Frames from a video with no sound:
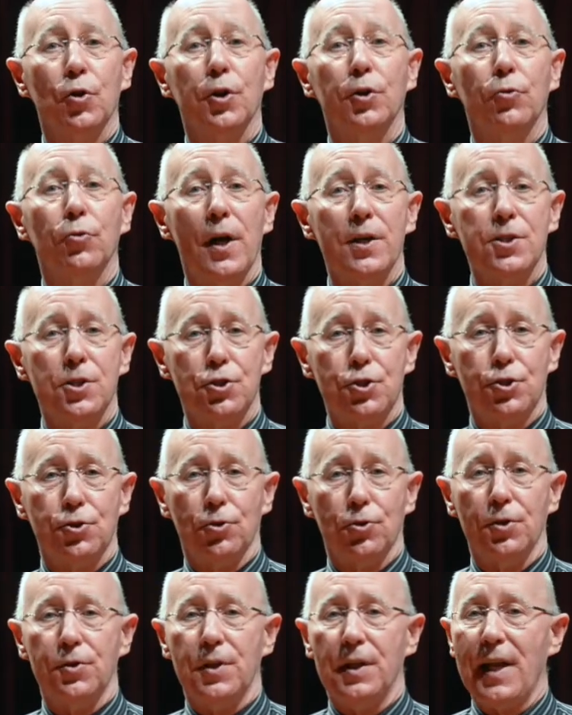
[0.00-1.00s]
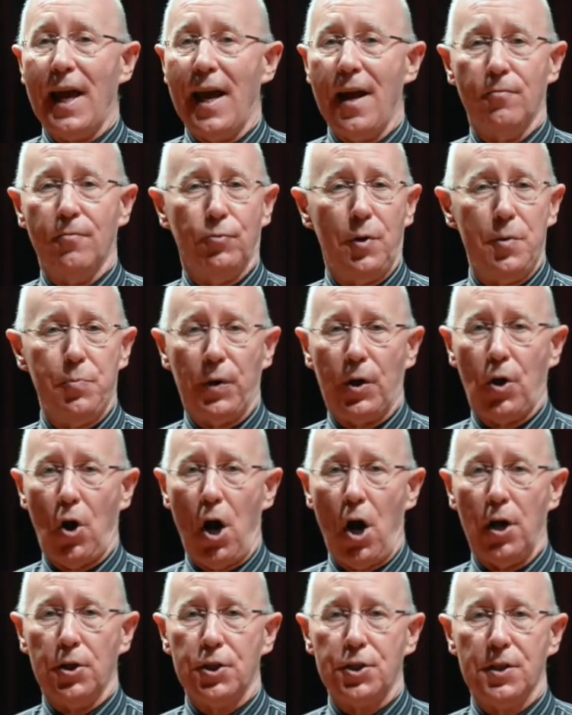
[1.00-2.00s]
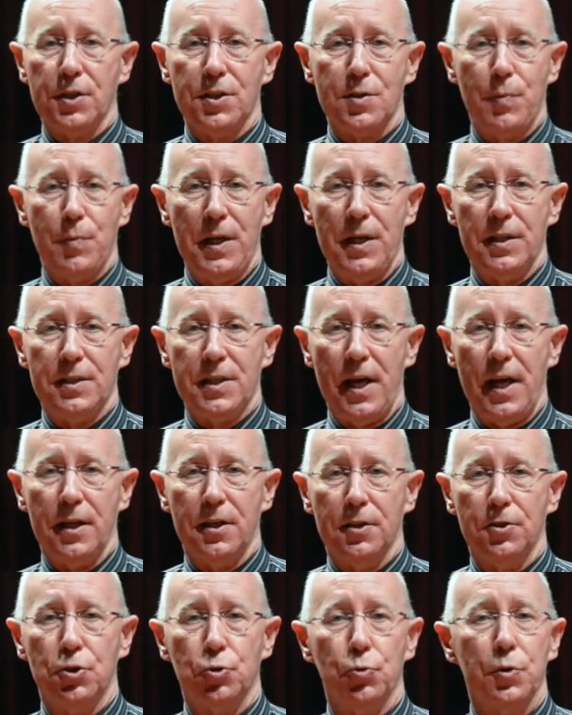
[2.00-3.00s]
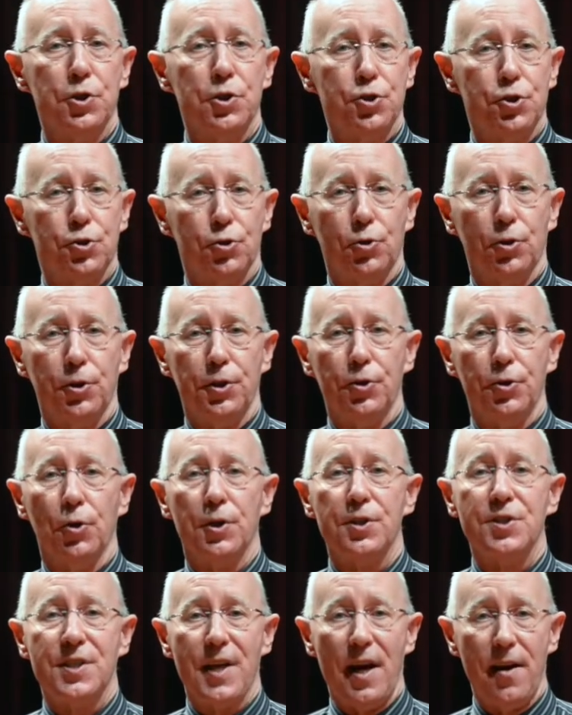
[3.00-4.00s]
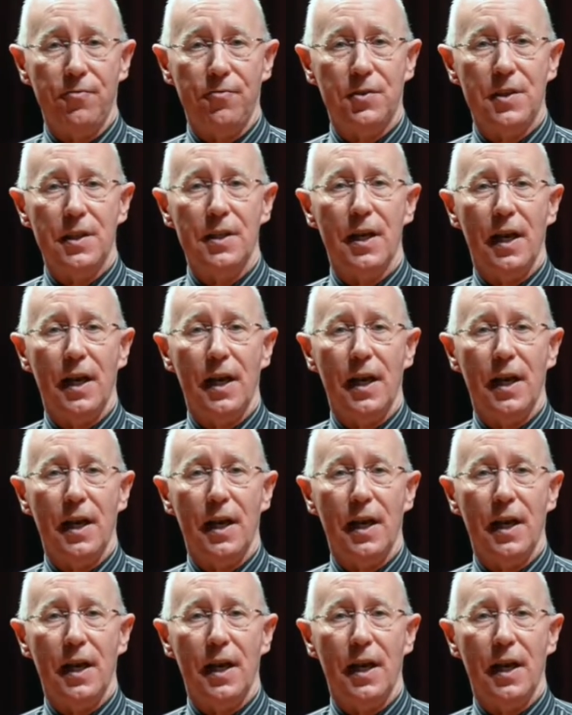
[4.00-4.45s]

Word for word: can rest assured that every precaution is being taken to ensure your safety